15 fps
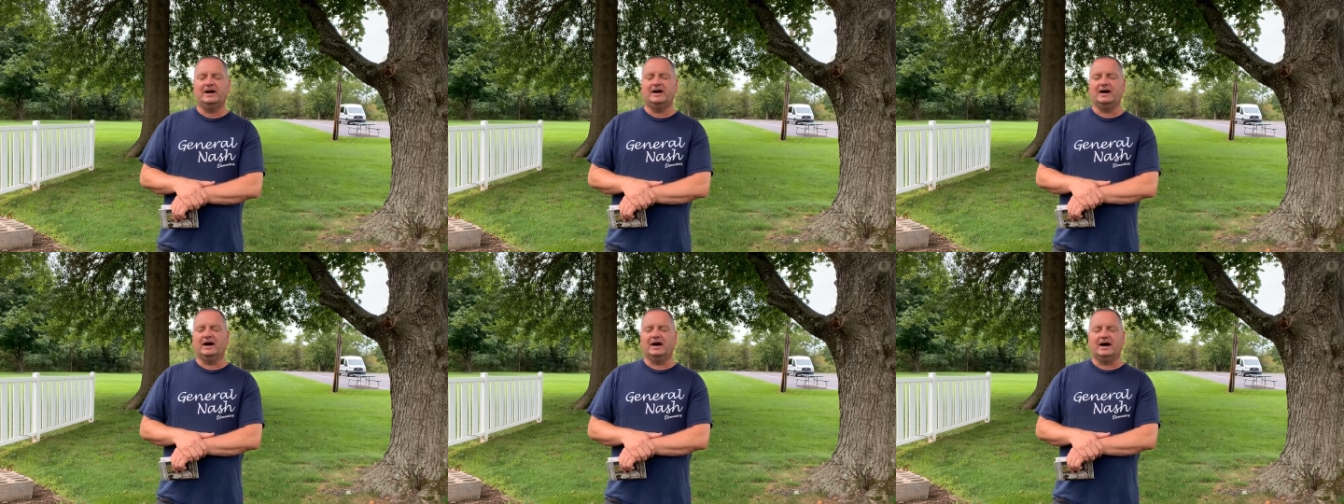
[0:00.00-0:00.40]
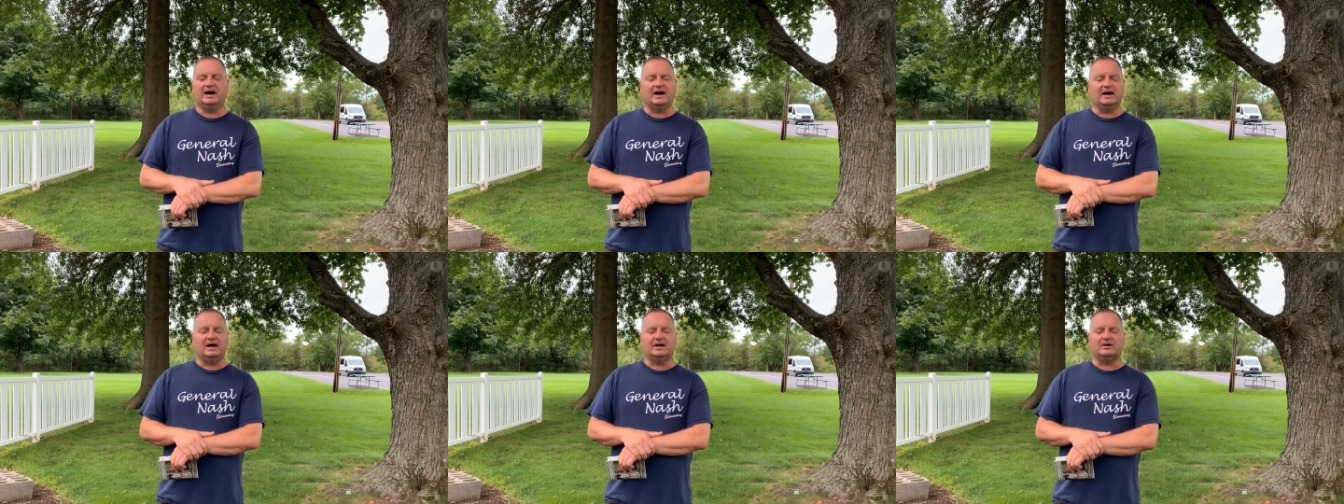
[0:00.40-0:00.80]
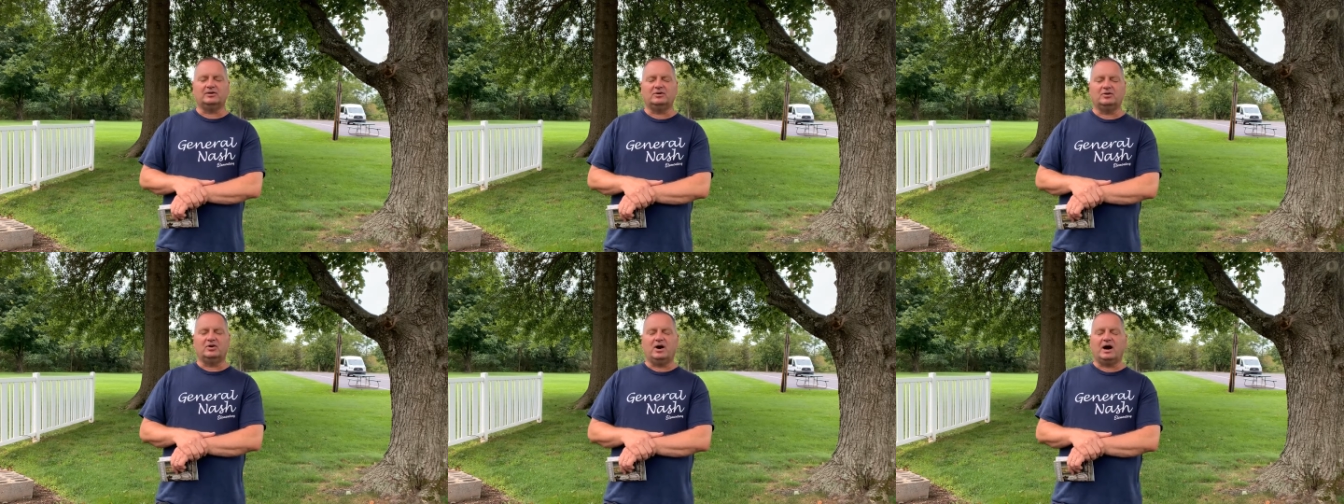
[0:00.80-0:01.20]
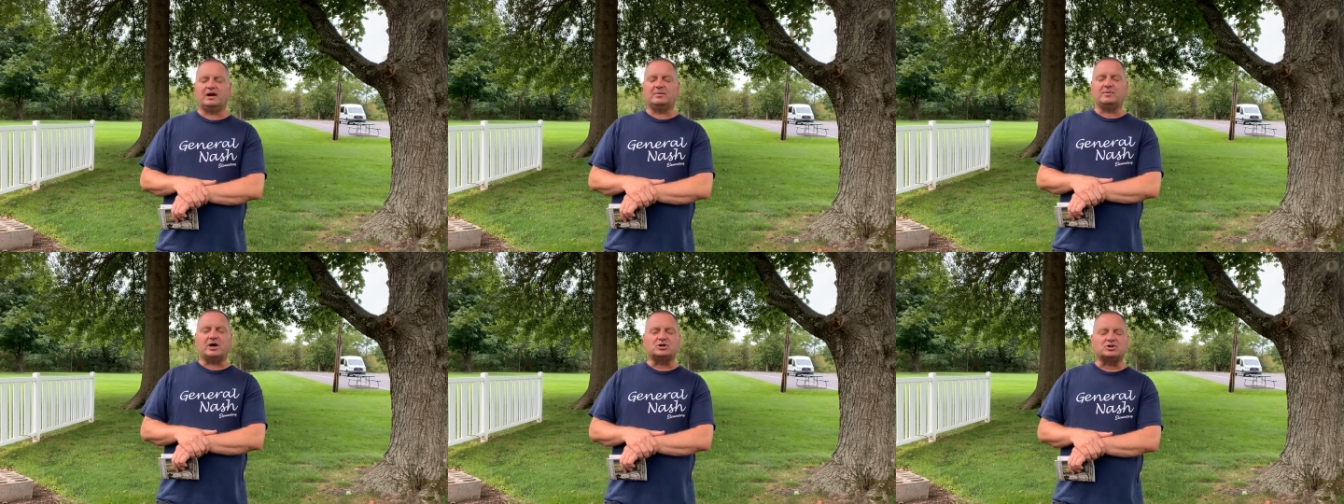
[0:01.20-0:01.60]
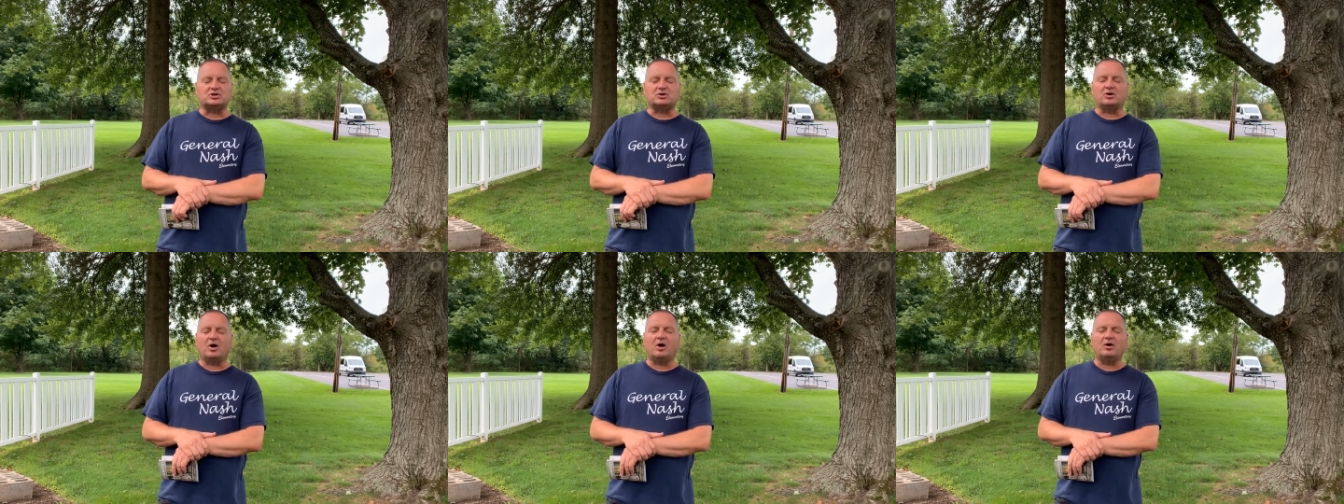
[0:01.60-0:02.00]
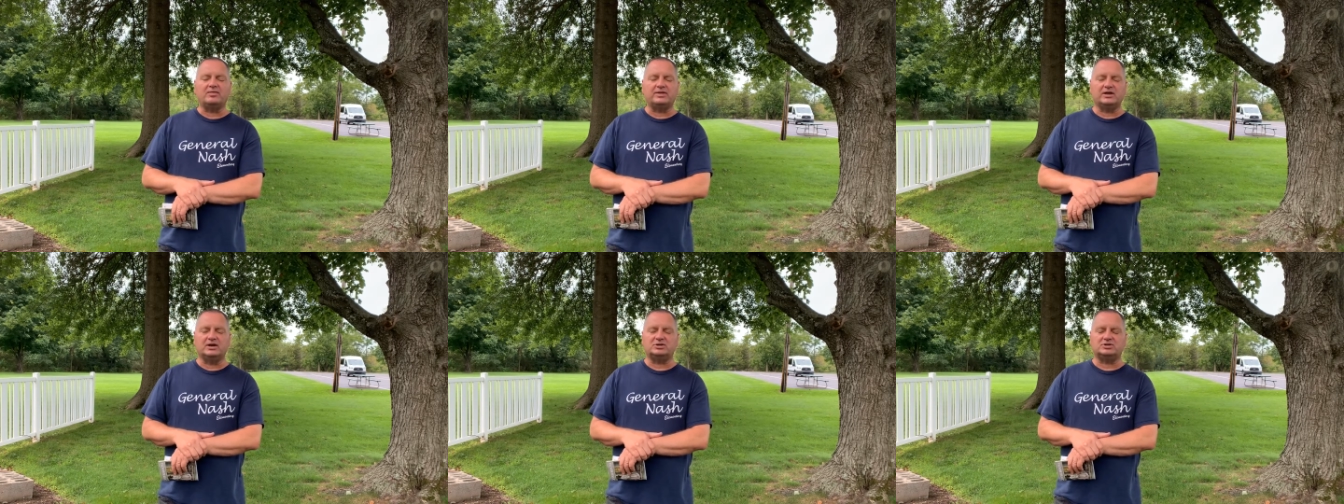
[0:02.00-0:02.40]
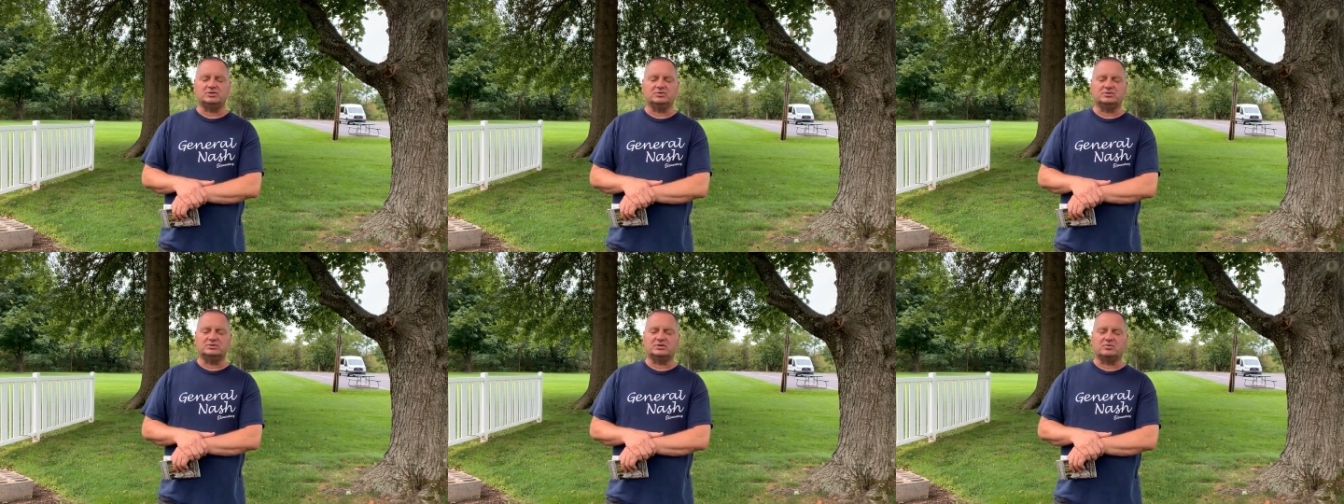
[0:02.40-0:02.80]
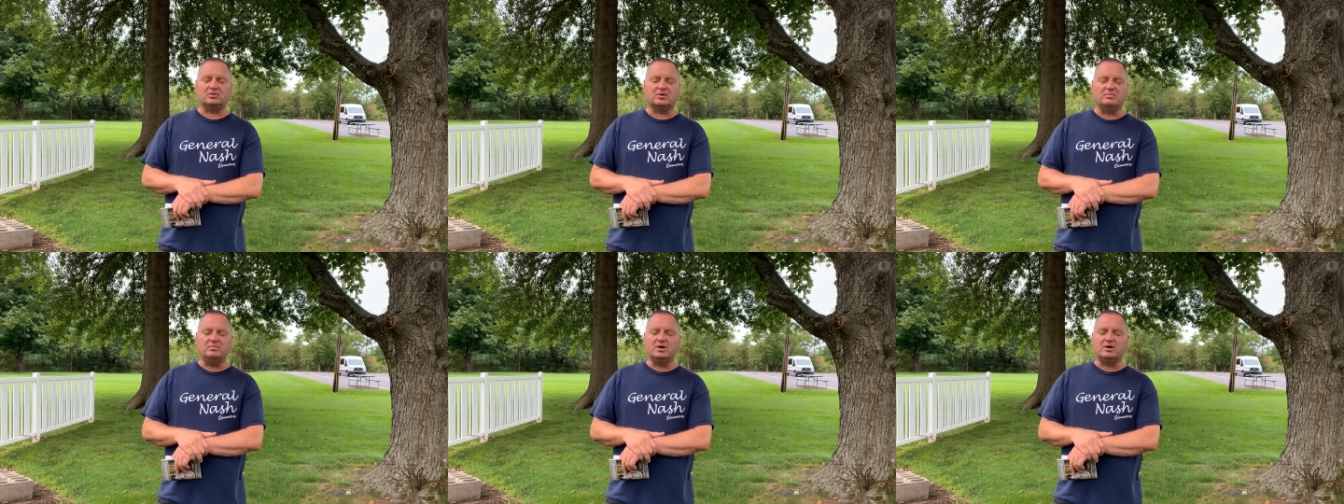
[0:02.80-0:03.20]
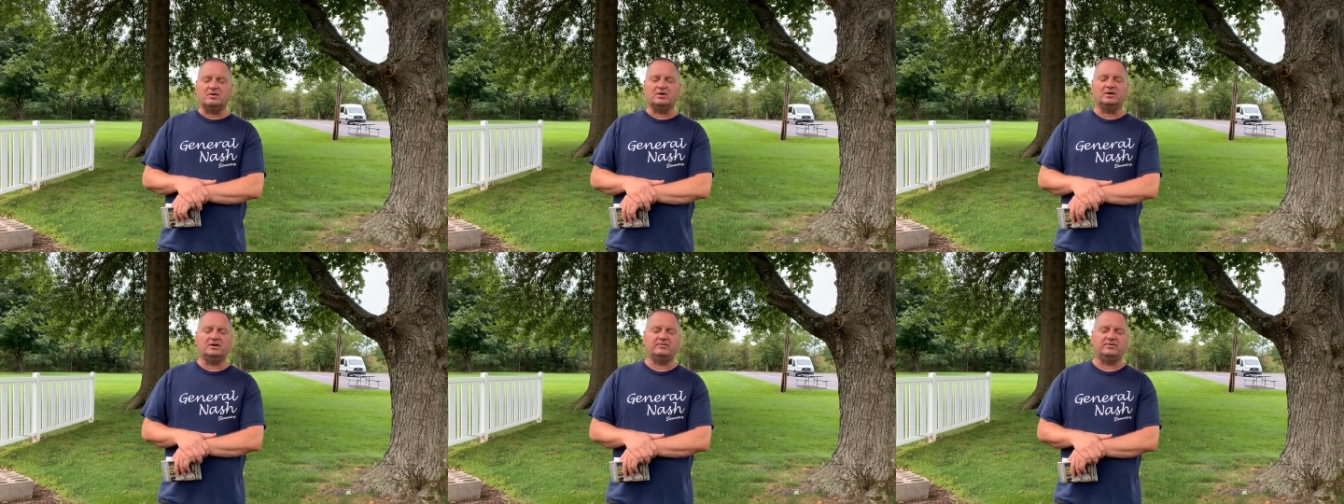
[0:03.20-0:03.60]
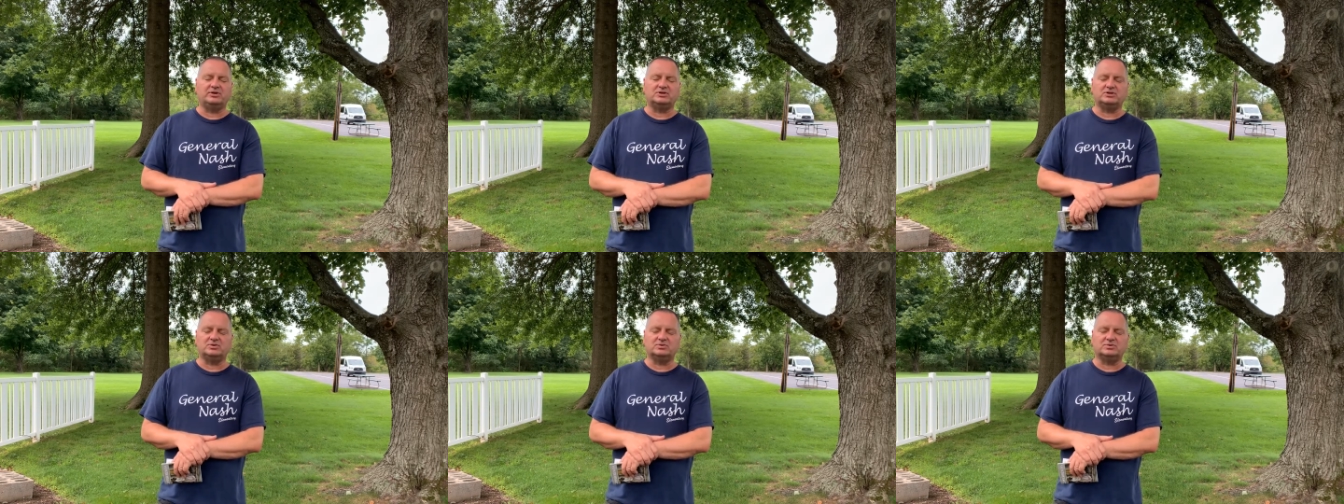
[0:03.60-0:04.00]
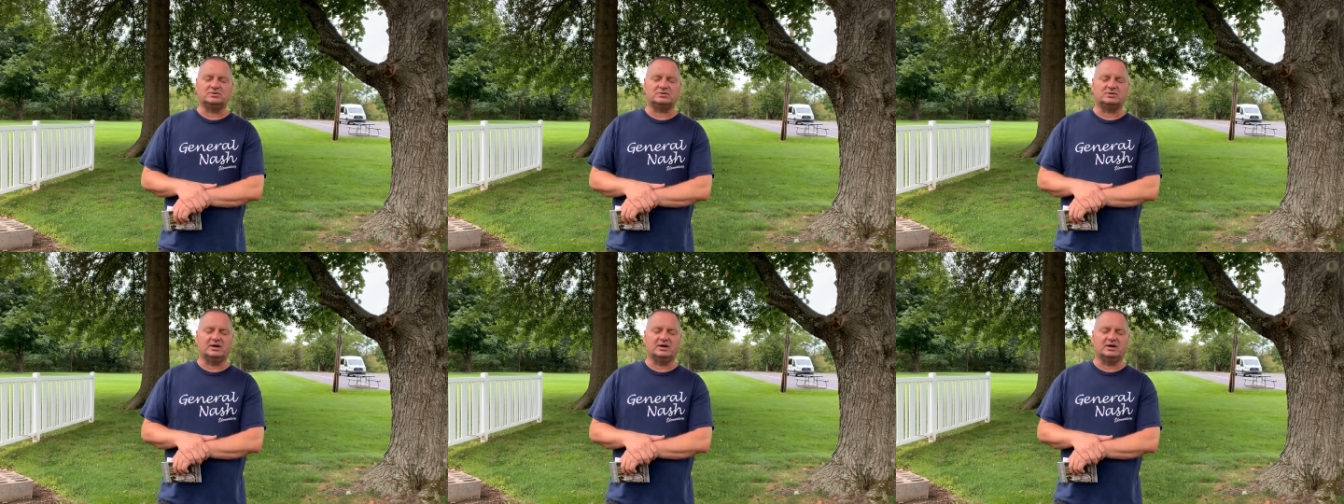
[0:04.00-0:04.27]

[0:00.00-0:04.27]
Uh, God, I'm not sure all the issues. There were a myriad of issues.